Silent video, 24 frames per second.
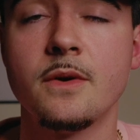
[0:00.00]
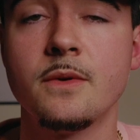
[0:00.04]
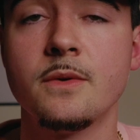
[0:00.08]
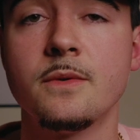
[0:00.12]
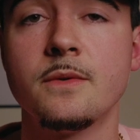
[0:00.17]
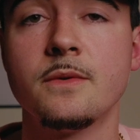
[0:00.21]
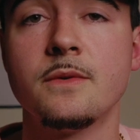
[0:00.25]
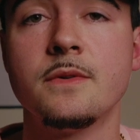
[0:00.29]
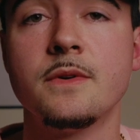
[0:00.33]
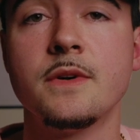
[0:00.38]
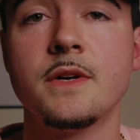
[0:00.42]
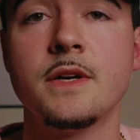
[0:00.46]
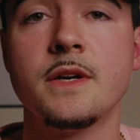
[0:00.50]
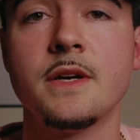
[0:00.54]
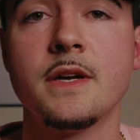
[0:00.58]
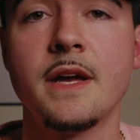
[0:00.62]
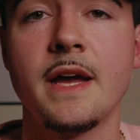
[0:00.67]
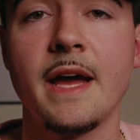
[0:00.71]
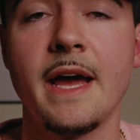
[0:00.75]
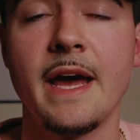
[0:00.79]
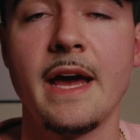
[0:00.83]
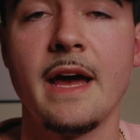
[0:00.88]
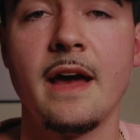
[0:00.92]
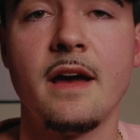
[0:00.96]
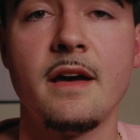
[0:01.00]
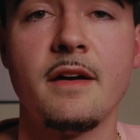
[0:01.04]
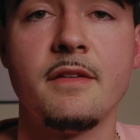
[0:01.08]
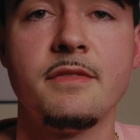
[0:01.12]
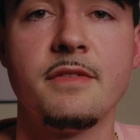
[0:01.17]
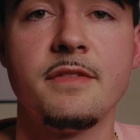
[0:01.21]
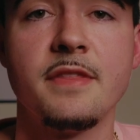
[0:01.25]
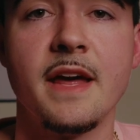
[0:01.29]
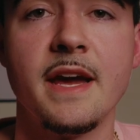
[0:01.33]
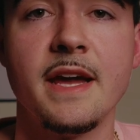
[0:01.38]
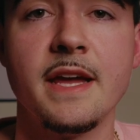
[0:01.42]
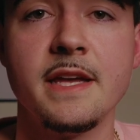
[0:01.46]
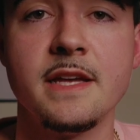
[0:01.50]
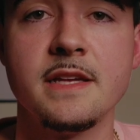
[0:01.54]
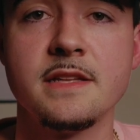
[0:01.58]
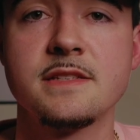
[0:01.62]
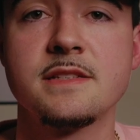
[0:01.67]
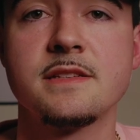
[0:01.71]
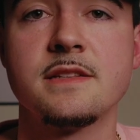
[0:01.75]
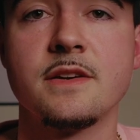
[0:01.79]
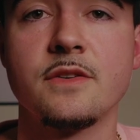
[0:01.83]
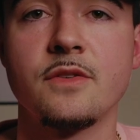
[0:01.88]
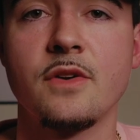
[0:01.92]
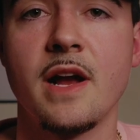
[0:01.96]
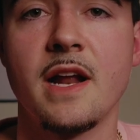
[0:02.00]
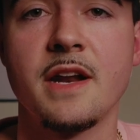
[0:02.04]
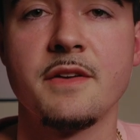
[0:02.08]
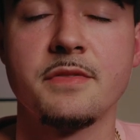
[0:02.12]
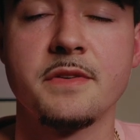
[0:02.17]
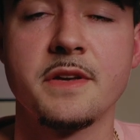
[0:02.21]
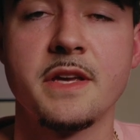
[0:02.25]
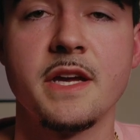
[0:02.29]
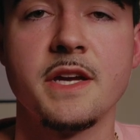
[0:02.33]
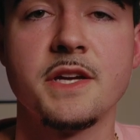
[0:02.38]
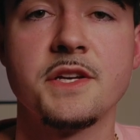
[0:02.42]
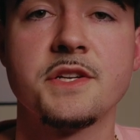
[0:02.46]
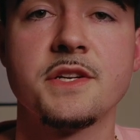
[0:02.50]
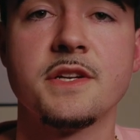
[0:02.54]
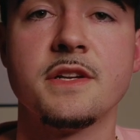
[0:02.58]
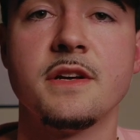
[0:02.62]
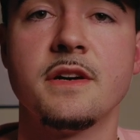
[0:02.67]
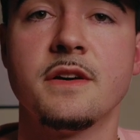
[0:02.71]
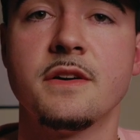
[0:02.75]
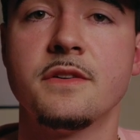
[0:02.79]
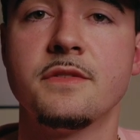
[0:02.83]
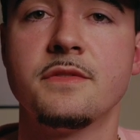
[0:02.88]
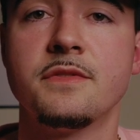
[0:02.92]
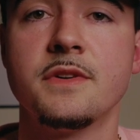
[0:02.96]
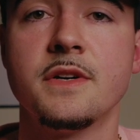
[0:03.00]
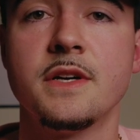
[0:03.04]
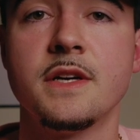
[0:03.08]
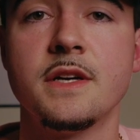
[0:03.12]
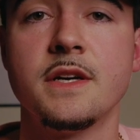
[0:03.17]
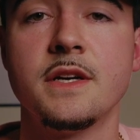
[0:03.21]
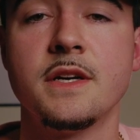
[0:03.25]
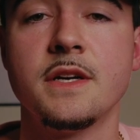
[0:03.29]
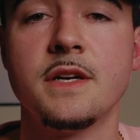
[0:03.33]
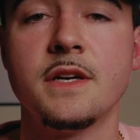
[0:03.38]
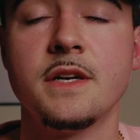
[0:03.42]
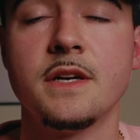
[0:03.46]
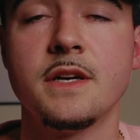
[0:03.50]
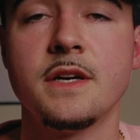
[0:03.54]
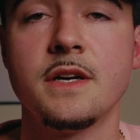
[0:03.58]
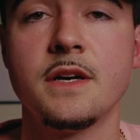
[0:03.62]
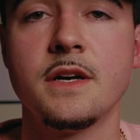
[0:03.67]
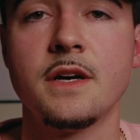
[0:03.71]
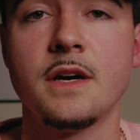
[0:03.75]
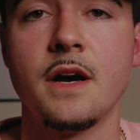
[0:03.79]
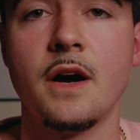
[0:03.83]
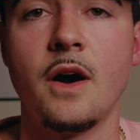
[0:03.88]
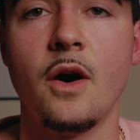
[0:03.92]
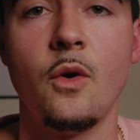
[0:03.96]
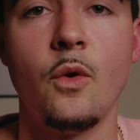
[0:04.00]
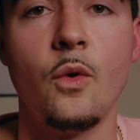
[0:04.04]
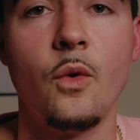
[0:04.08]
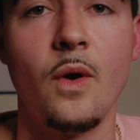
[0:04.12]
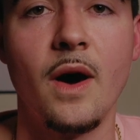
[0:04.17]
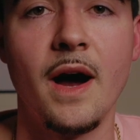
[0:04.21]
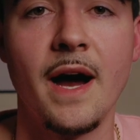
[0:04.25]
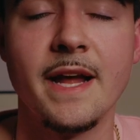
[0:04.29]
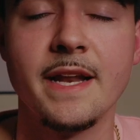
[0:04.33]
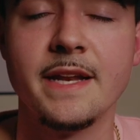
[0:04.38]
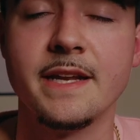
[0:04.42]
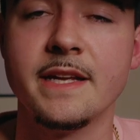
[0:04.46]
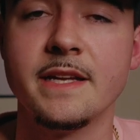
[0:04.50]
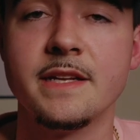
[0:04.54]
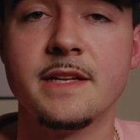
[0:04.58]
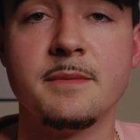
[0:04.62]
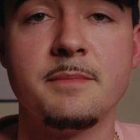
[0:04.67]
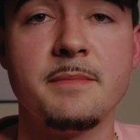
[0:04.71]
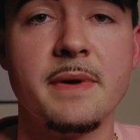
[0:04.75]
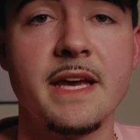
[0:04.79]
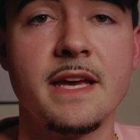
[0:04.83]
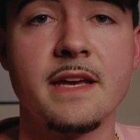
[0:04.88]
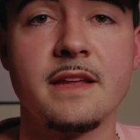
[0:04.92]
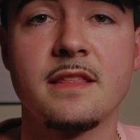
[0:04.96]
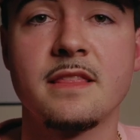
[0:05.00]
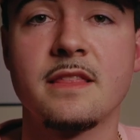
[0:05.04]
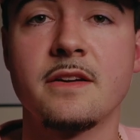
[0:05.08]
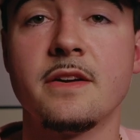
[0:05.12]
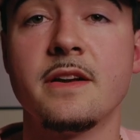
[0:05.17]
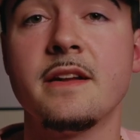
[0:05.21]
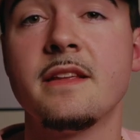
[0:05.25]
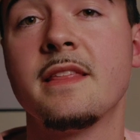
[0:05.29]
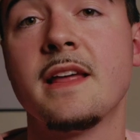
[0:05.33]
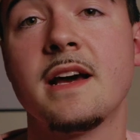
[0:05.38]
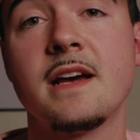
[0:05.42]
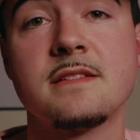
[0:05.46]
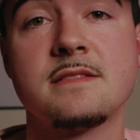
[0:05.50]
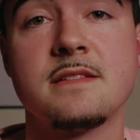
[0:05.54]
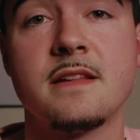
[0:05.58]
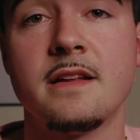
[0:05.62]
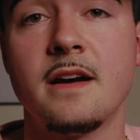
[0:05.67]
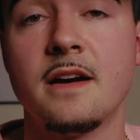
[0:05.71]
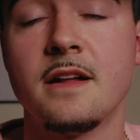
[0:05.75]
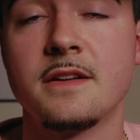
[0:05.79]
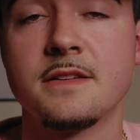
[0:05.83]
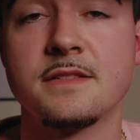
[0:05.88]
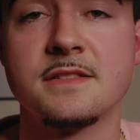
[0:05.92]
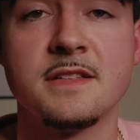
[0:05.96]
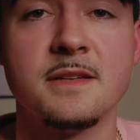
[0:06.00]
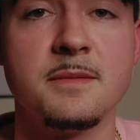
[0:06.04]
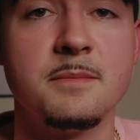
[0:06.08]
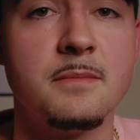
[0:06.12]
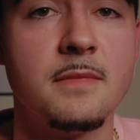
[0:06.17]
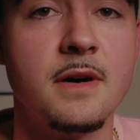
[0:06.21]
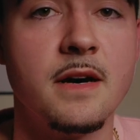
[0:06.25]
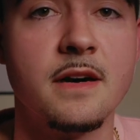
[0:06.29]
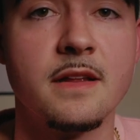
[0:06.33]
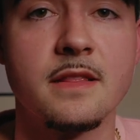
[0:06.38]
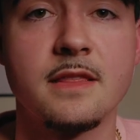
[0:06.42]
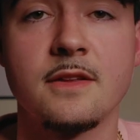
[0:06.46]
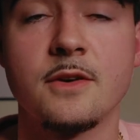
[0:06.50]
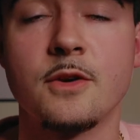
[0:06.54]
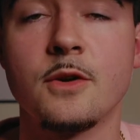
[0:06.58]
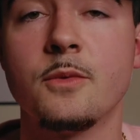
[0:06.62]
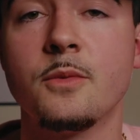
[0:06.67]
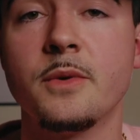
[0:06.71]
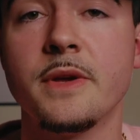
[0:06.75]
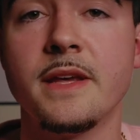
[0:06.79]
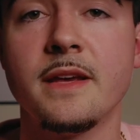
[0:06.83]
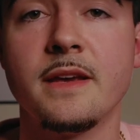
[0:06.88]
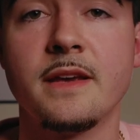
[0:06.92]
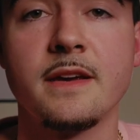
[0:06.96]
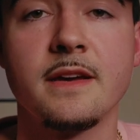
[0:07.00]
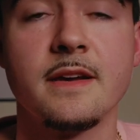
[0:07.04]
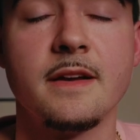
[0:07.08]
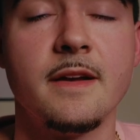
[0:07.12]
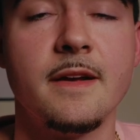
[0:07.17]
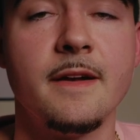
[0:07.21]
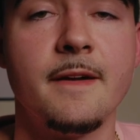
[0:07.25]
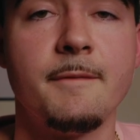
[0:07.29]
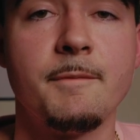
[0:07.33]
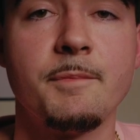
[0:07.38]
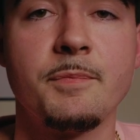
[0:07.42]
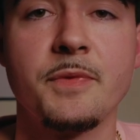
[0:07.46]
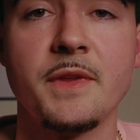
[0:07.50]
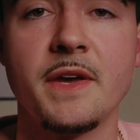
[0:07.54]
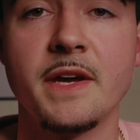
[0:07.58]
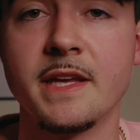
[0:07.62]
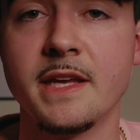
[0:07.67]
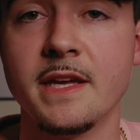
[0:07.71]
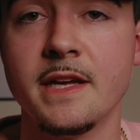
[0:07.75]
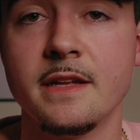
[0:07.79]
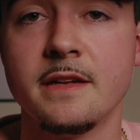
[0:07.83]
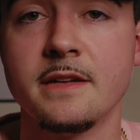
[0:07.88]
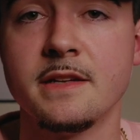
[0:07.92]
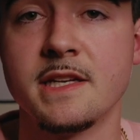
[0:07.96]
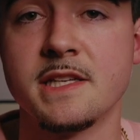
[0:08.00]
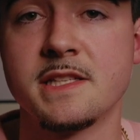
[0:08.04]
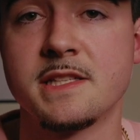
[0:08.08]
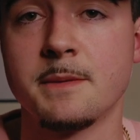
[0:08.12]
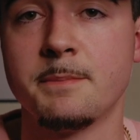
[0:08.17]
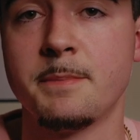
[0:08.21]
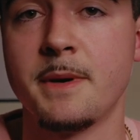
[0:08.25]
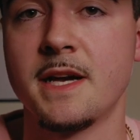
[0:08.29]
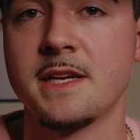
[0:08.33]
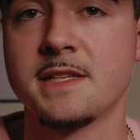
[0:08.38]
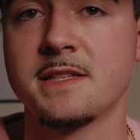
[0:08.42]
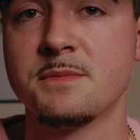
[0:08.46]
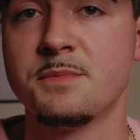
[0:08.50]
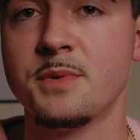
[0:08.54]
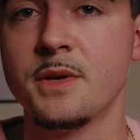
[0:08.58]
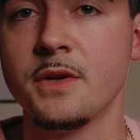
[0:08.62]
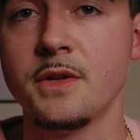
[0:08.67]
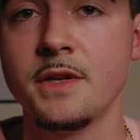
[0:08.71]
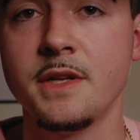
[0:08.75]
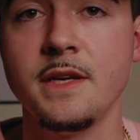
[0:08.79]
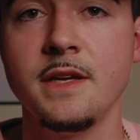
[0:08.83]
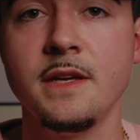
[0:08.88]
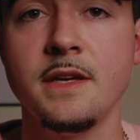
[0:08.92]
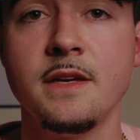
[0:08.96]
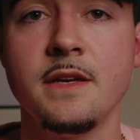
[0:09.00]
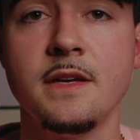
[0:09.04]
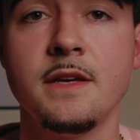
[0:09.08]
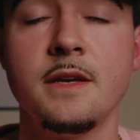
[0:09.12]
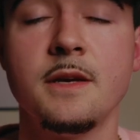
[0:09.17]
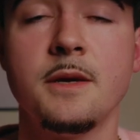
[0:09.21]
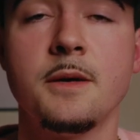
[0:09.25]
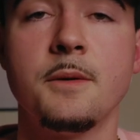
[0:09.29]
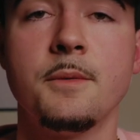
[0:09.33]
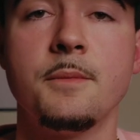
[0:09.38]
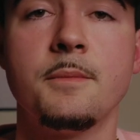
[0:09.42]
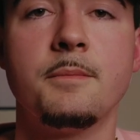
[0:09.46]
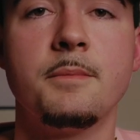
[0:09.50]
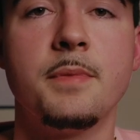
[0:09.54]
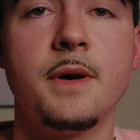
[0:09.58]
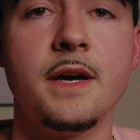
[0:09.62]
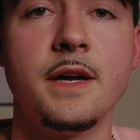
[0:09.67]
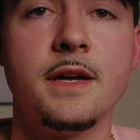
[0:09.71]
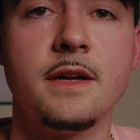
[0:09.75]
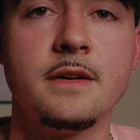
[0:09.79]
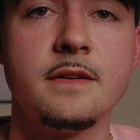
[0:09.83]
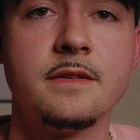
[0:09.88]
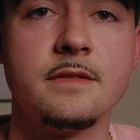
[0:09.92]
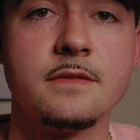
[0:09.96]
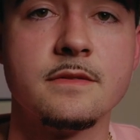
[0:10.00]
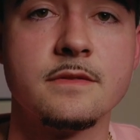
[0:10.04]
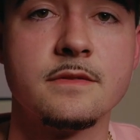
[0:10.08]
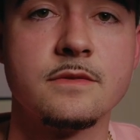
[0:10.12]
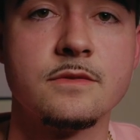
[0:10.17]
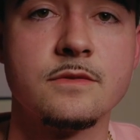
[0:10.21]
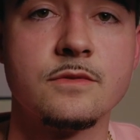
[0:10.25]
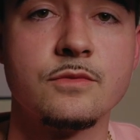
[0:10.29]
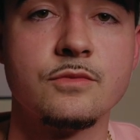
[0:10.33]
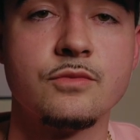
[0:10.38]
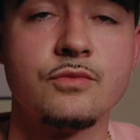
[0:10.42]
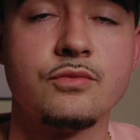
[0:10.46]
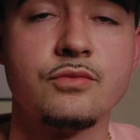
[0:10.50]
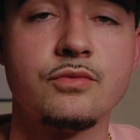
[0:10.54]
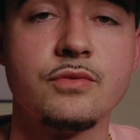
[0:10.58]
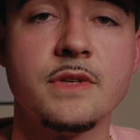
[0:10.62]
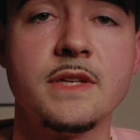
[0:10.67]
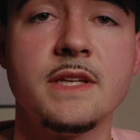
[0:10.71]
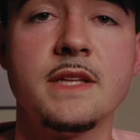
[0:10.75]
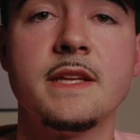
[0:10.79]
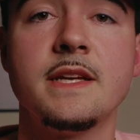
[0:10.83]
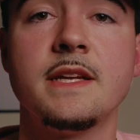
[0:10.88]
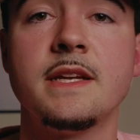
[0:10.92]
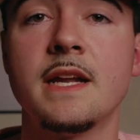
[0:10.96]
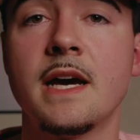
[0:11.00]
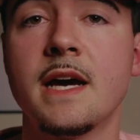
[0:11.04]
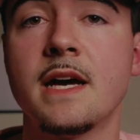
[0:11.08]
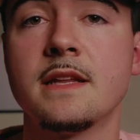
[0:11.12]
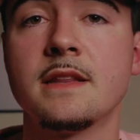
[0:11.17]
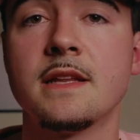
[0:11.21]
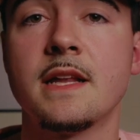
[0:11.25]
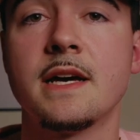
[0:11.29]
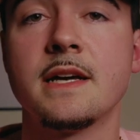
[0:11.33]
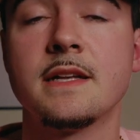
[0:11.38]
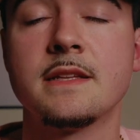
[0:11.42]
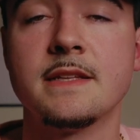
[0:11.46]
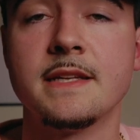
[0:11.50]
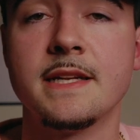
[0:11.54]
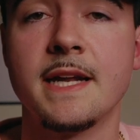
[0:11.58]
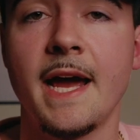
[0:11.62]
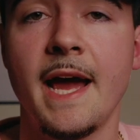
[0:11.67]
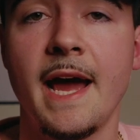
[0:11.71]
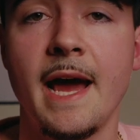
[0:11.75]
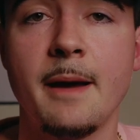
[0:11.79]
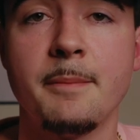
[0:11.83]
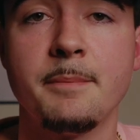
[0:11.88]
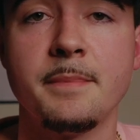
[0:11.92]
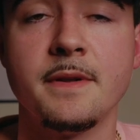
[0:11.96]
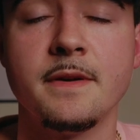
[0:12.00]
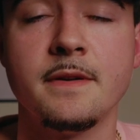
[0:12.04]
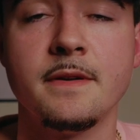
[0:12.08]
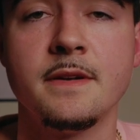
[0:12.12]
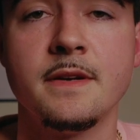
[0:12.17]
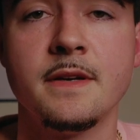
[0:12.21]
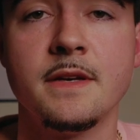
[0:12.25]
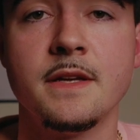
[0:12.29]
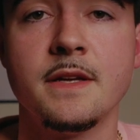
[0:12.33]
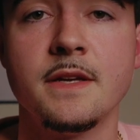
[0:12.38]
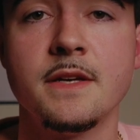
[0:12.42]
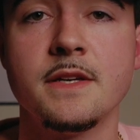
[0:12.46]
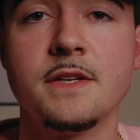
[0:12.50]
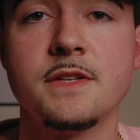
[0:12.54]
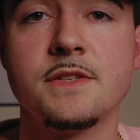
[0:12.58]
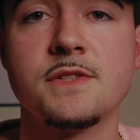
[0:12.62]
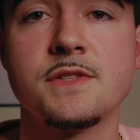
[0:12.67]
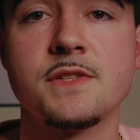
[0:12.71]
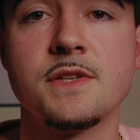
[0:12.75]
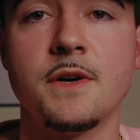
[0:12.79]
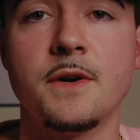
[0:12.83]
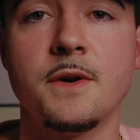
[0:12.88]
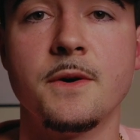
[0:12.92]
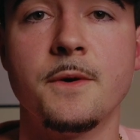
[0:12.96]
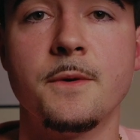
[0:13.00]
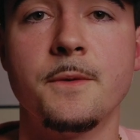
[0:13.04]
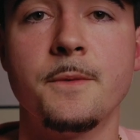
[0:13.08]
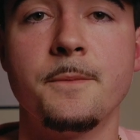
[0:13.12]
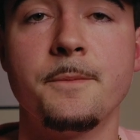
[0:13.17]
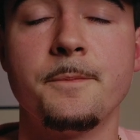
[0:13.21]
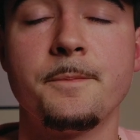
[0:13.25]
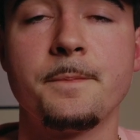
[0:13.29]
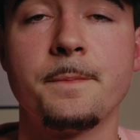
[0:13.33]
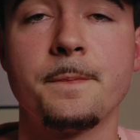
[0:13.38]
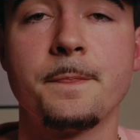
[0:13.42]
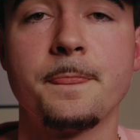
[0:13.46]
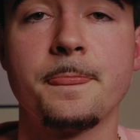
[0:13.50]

don't have that instant gratification of, oh, I need to make $30,000 in a month or a week. Again, it's a possibility, but really not likely to happen. So